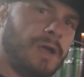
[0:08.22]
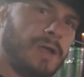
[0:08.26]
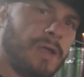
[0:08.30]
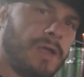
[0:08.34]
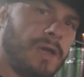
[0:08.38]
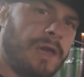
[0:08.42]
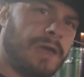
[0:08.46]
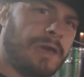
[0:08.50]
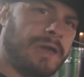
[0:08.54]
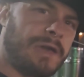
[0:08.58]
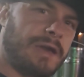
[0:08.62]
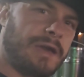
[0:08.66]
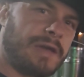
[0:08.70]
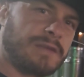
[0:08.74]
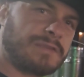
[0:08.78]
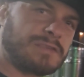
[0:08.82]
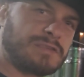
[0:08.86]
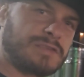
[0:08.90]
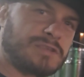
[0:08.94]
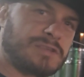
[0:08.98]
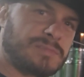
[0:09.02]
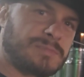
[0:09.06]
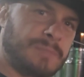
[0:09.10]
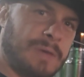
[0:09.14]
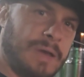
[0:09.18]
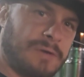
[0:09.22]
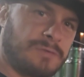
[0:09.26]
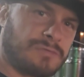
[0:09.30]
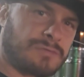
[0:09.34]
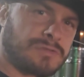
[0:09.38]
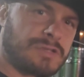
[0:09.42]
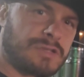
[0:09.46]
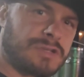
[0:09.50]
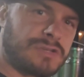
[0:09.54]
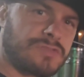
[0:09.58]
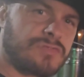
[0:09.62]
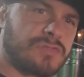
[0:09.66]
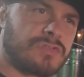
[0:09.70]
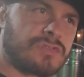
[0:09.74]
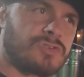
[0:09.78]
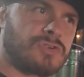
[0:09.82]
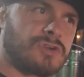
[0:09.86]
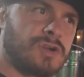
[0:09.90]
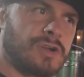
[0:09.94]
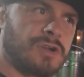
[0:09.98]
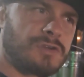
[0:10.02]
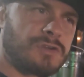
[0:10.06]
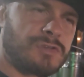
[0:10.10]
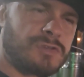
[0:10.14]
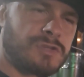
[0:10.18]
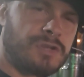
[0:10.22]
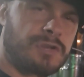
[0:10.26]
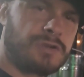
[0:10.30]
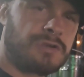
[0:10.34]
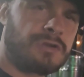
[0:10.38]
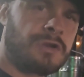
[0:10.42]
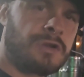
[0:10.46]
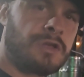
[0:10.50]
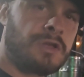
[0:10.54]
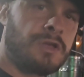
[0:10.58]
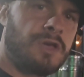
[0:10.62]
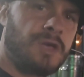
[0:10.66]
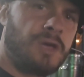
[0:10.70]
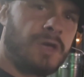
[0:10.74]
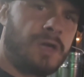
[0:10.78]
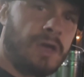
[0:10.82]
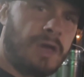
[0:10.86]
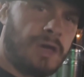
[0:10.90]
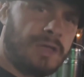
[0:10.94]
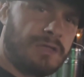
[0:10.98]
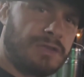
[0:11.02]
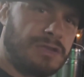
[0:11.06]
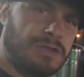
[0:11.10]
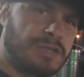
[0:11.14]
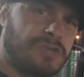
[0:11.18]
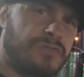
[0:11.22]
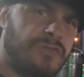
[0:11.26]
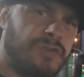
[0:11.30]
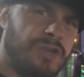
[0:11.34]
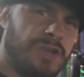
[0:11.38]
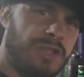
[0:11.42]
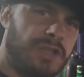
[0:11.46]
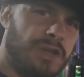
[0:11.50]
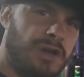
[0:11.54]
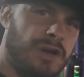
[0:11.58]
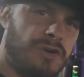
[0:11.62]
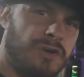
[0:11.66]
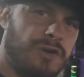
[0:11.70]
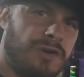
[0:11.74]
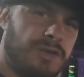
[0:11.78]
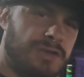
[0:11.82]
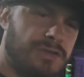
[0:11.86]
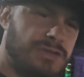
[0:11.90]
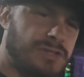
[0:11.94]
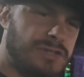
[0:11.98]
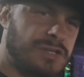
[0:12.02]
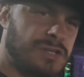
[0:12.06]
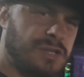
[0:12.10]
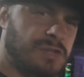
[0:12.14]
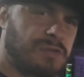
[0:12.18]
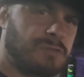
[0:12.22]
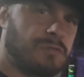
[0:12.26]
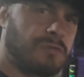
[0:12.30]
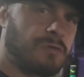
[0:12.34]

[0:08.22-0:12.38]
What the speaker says: Hey guys, it's Matt with Tips for Truckers here. And this video is just